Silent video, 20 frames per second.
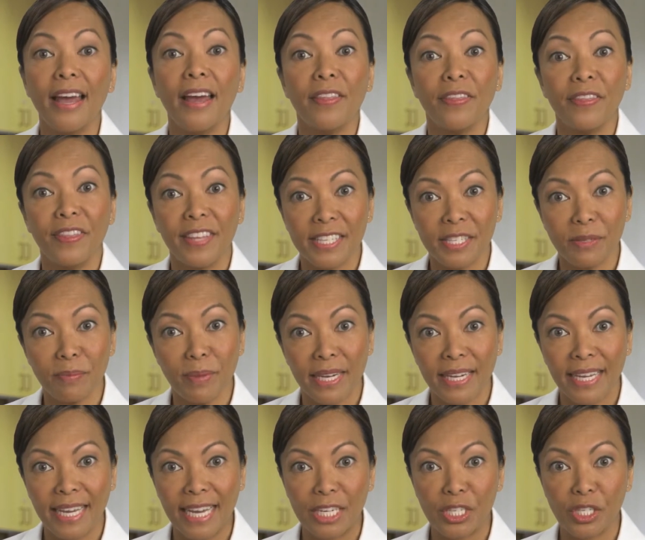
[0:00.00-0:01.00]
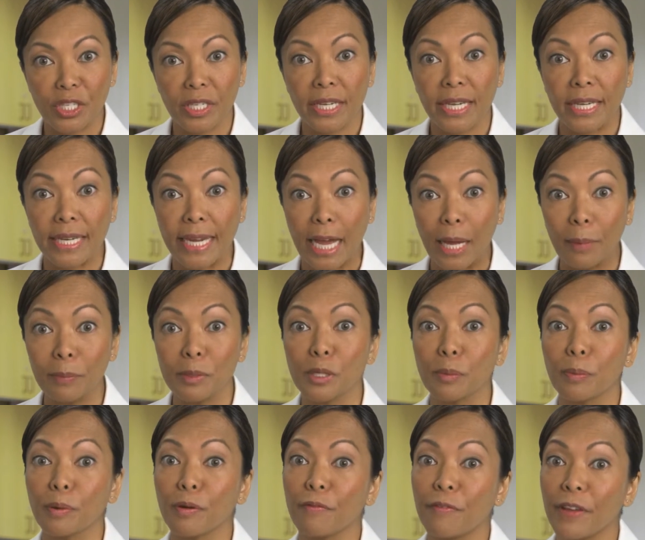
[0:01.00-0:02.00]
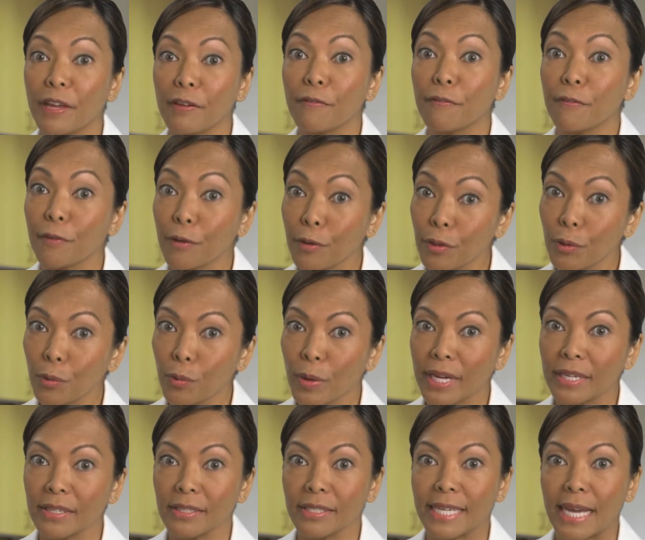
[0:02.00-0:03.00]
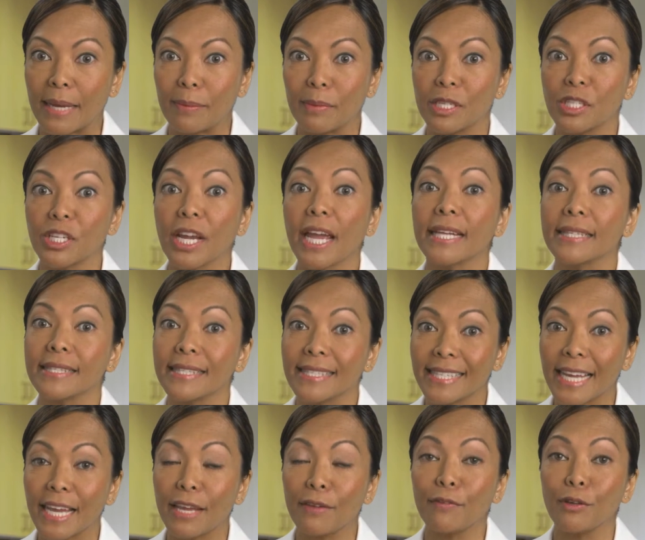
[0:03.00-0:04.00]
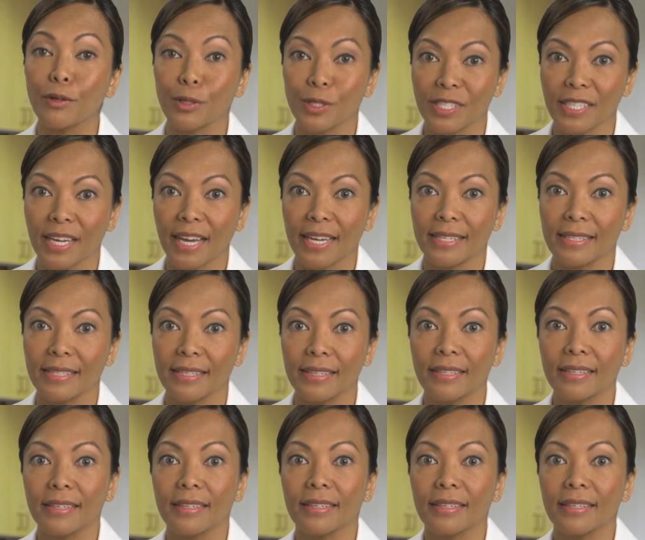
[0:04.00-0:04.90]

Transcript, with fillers: This medication can help to prevent further retinal damage and save your sight.